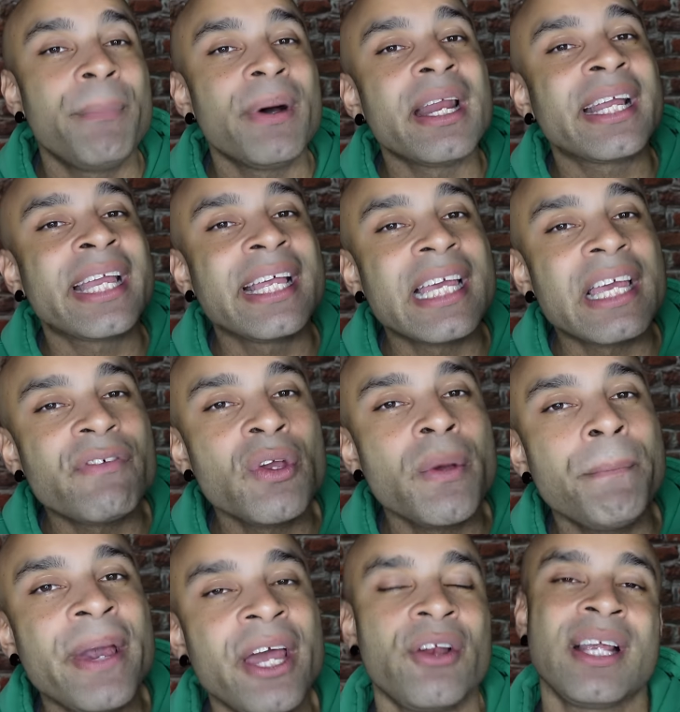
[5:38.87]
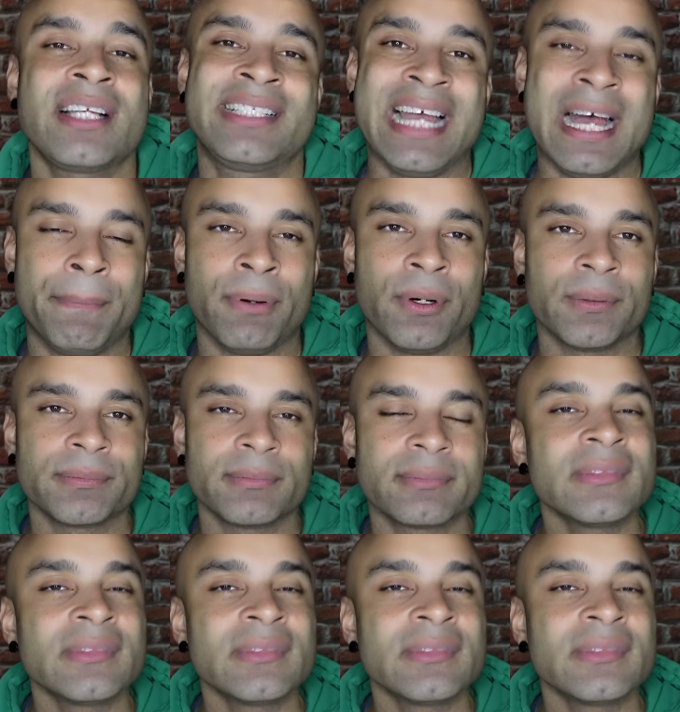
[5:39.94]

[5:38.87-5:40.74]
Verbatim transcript: But I can give you a better example.